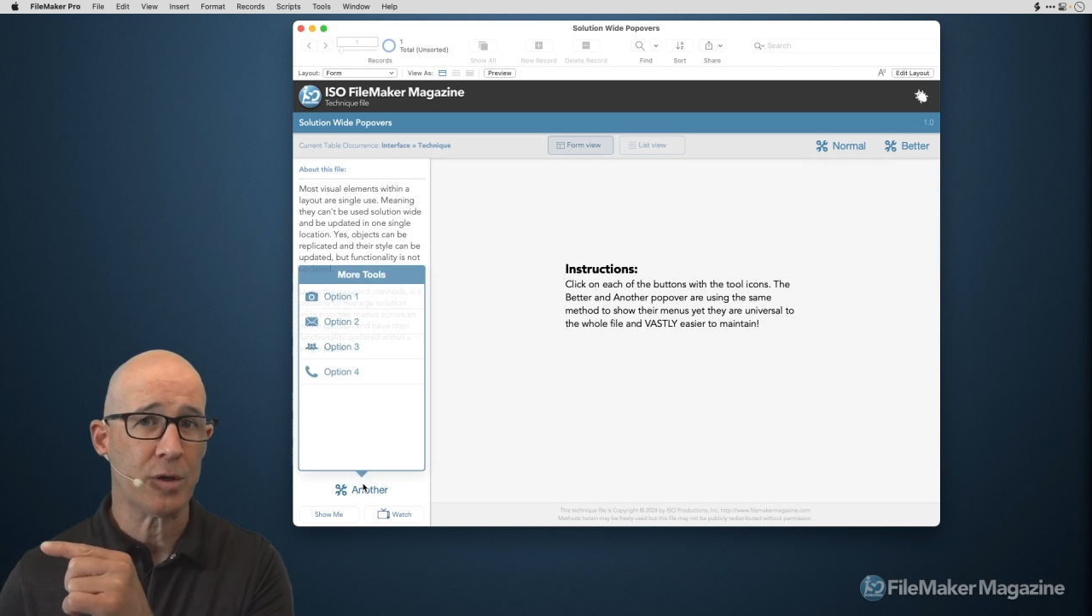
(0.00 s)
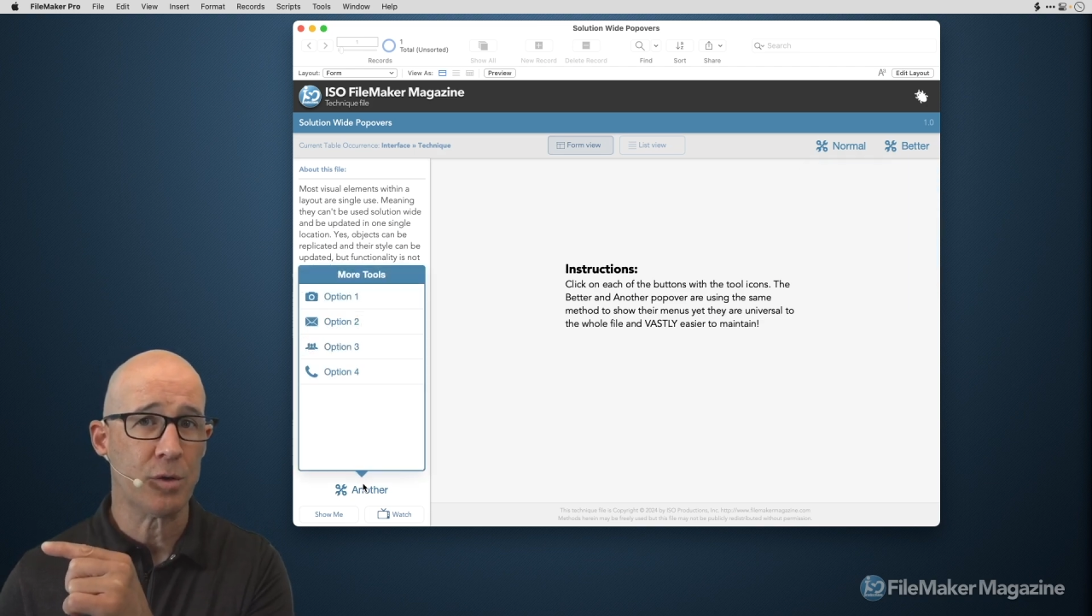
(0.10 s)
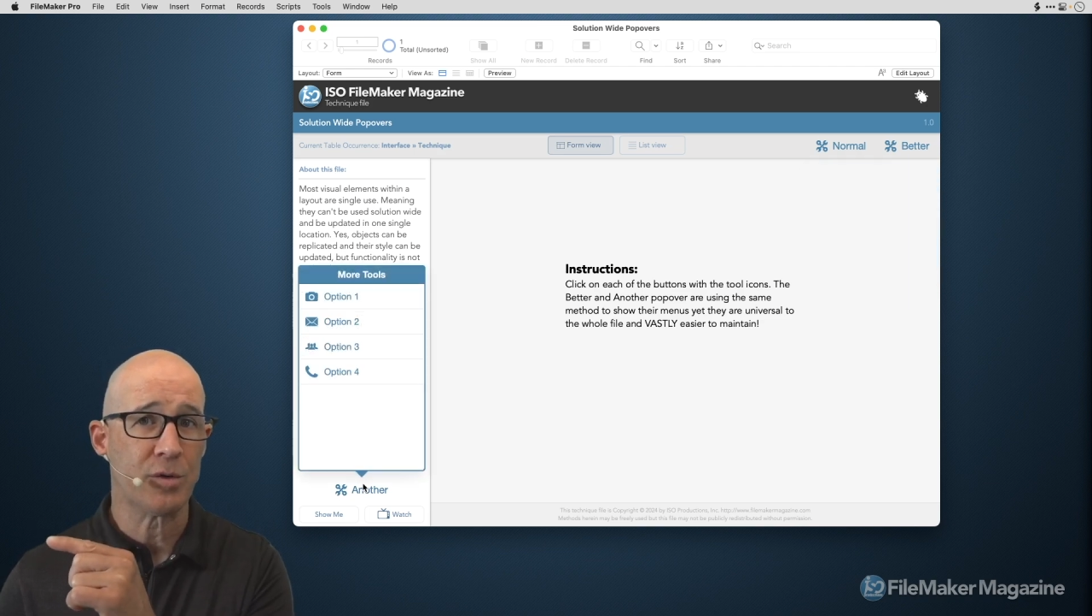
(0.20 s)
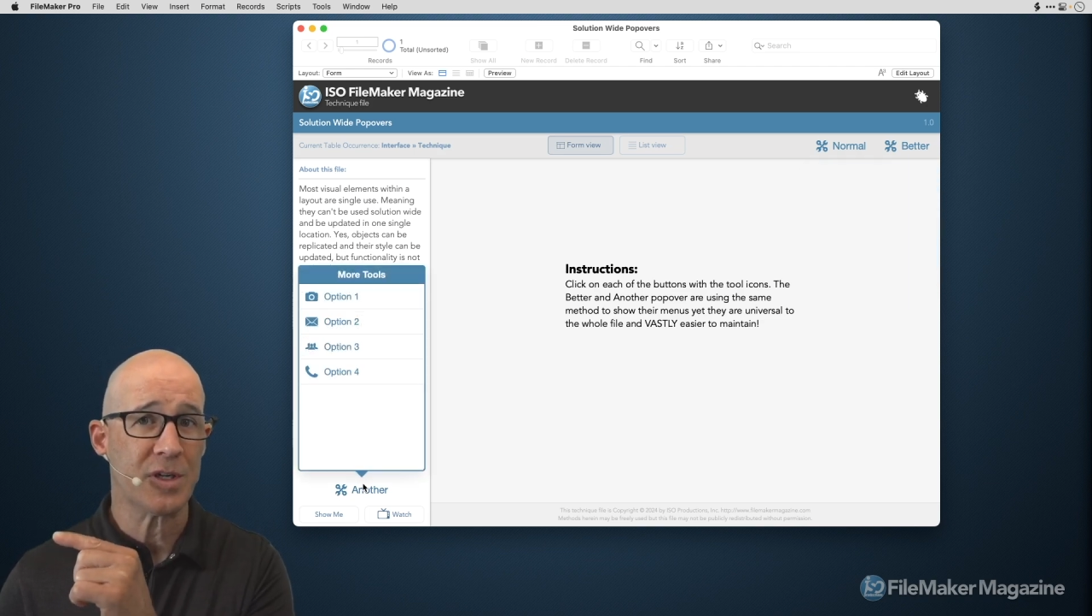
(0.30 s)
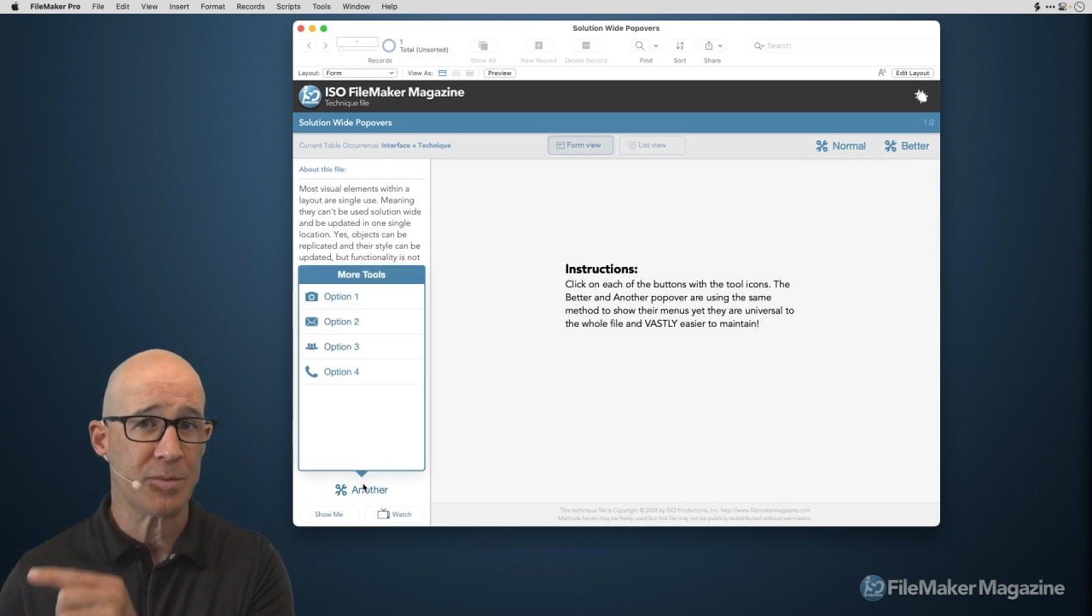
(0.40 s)

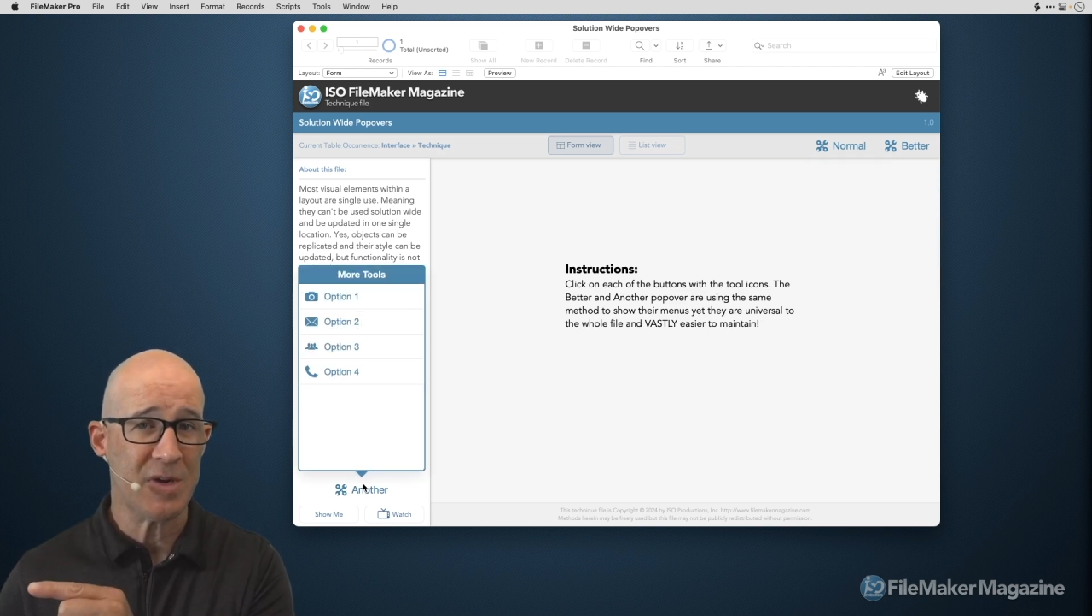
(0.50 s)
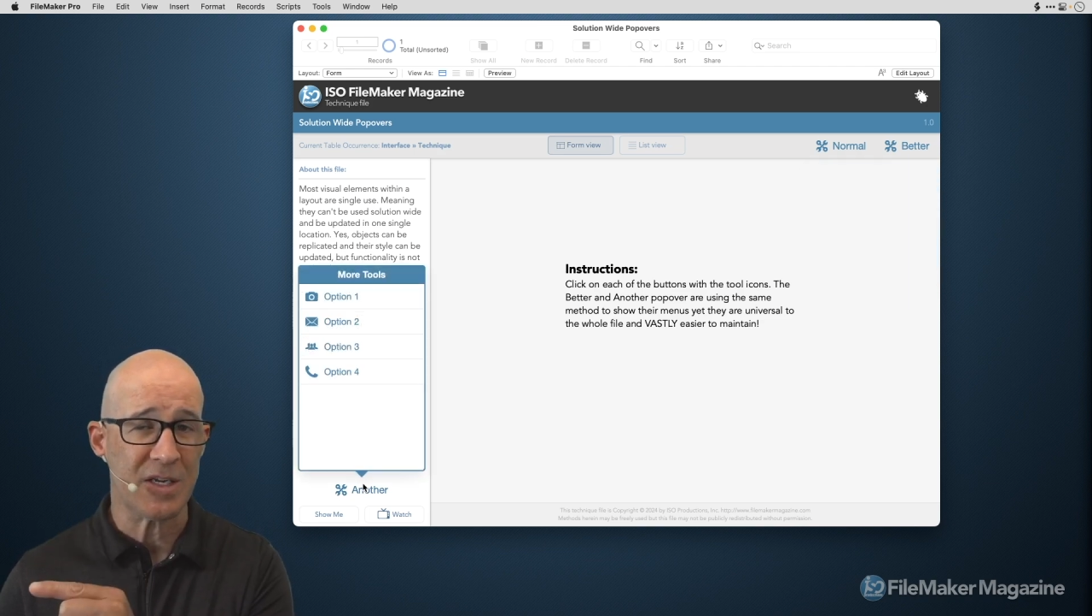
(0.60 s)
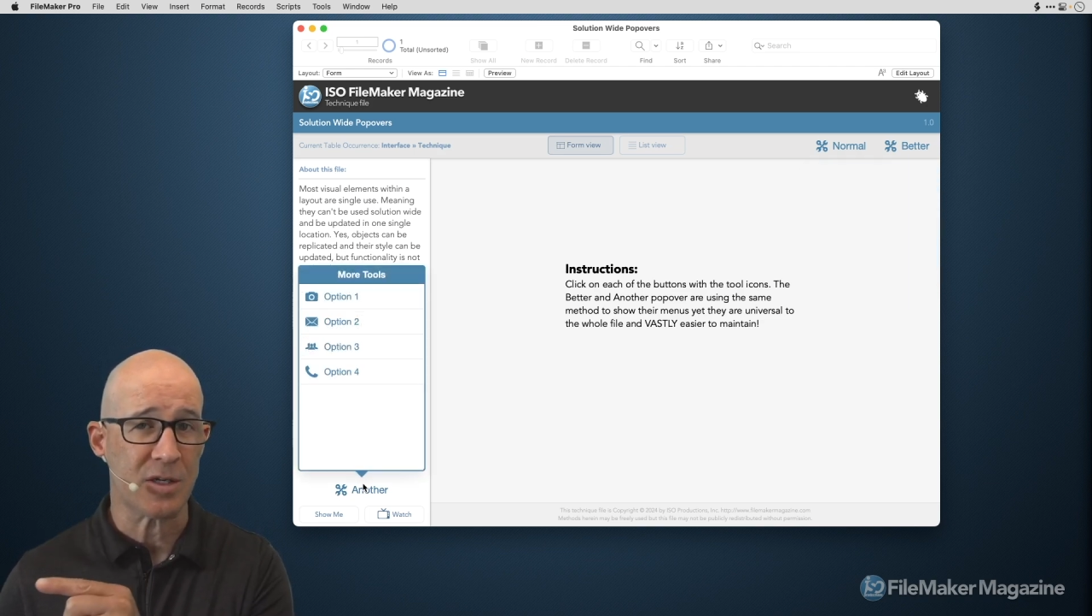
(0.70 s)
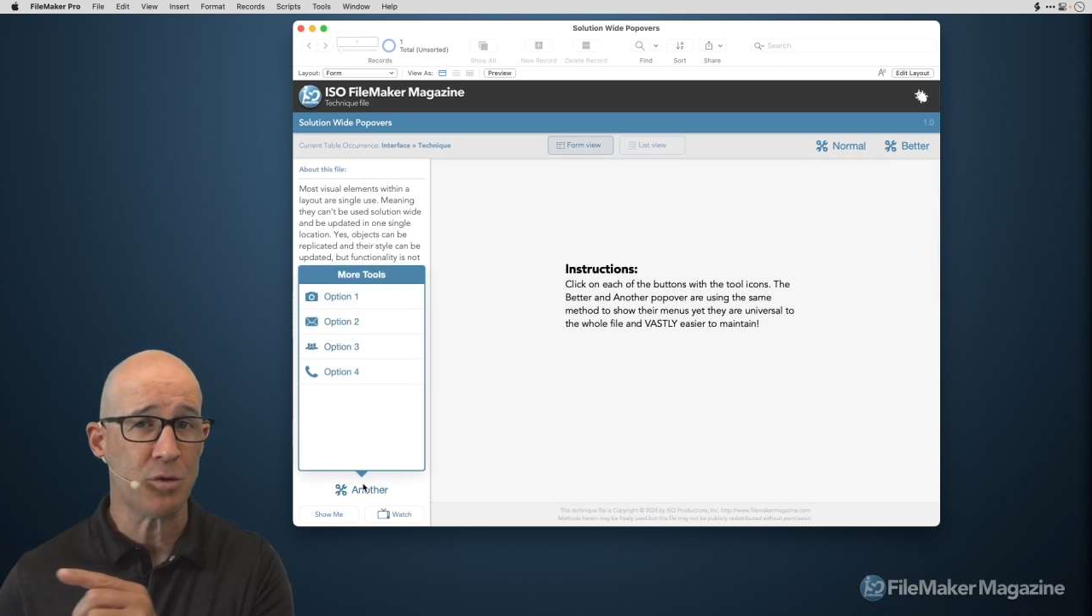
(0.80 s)
to dismiss.